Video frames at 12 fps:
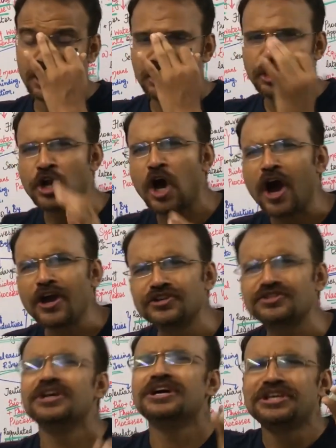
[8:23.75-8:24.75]

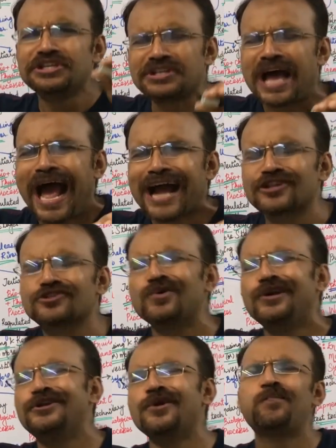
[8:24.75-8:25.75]
Noise is actually a